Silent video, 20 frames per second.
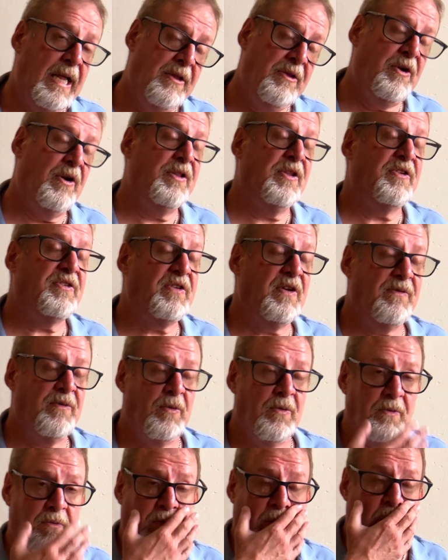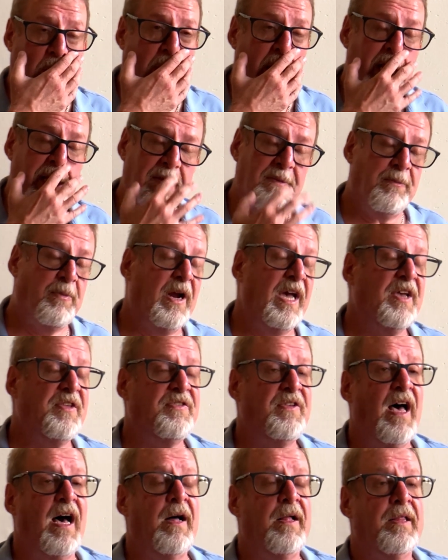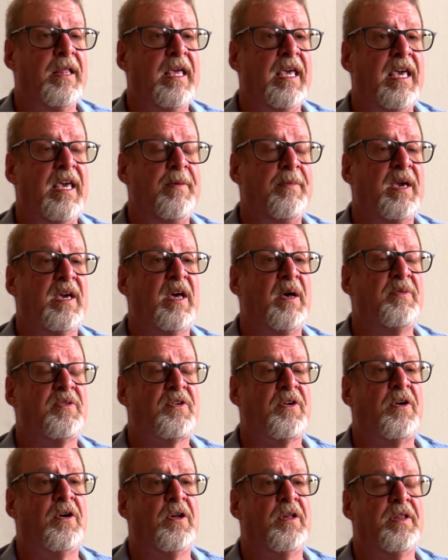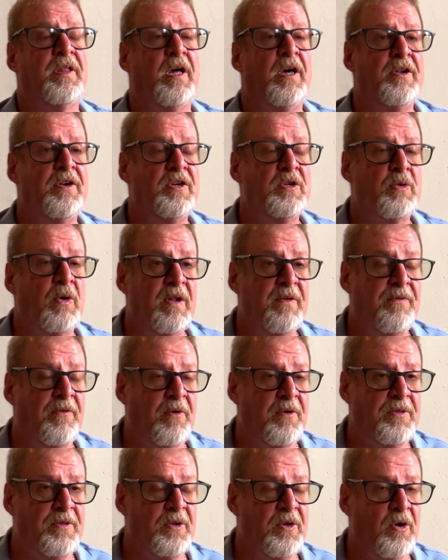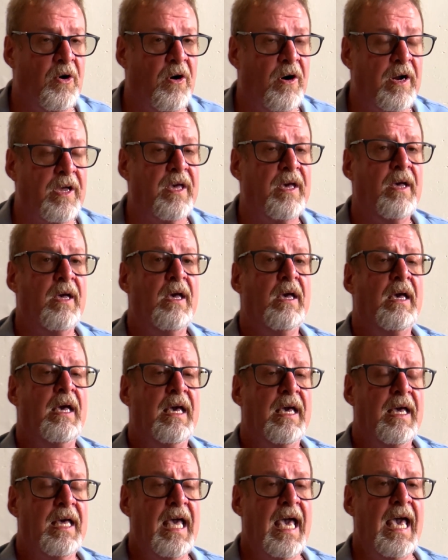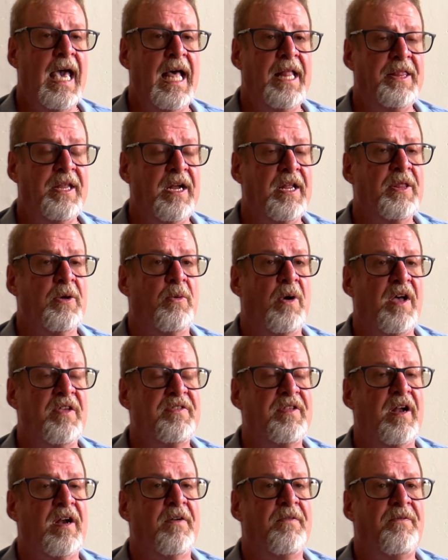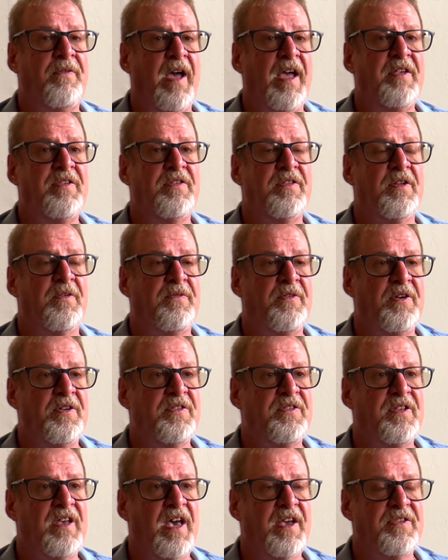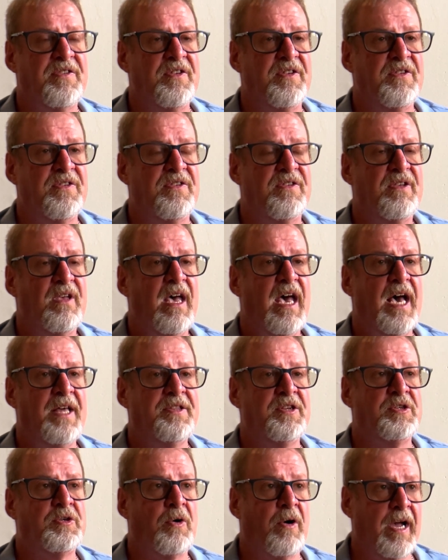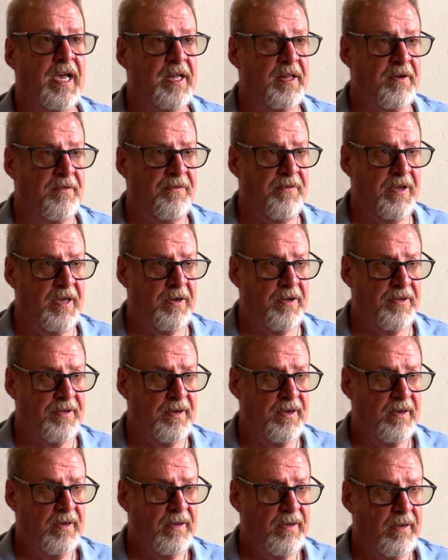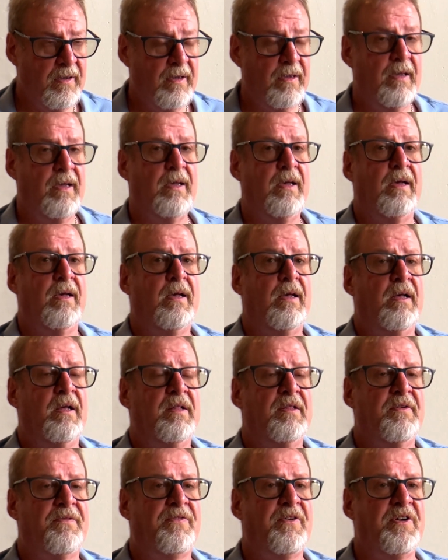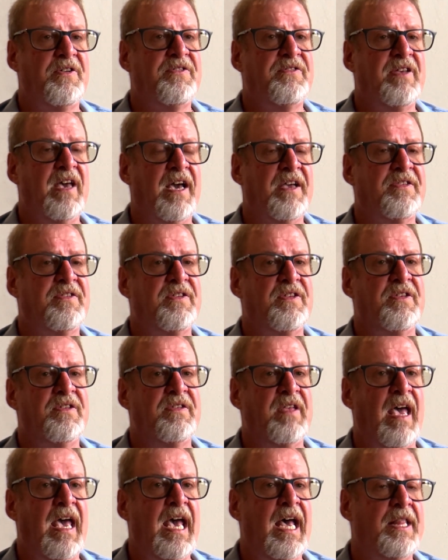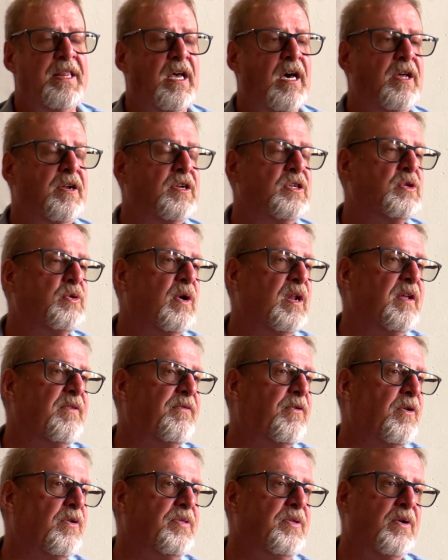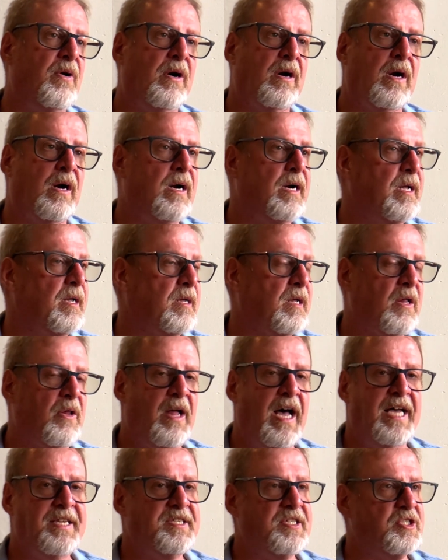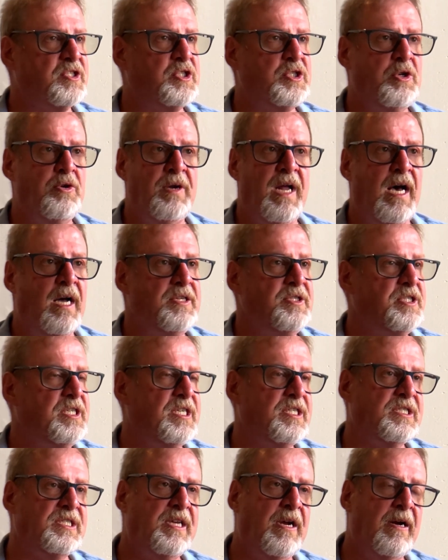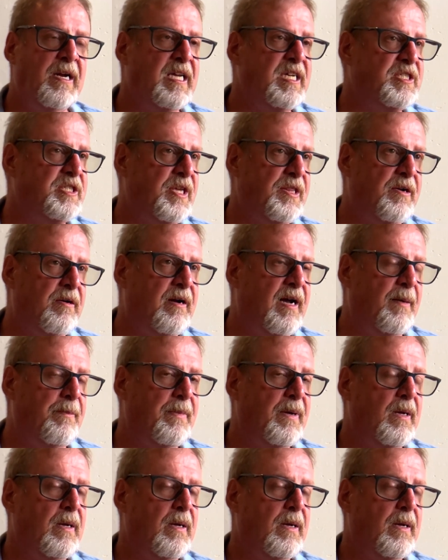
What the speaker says: During the Civil War, he breaks out. He becomes colonel of the 124th New York, and they're the ones that are facing the 1st Texas at the triangular field. The 1st Texas and the 124th New York are in a classic shootout, just tearing each other up.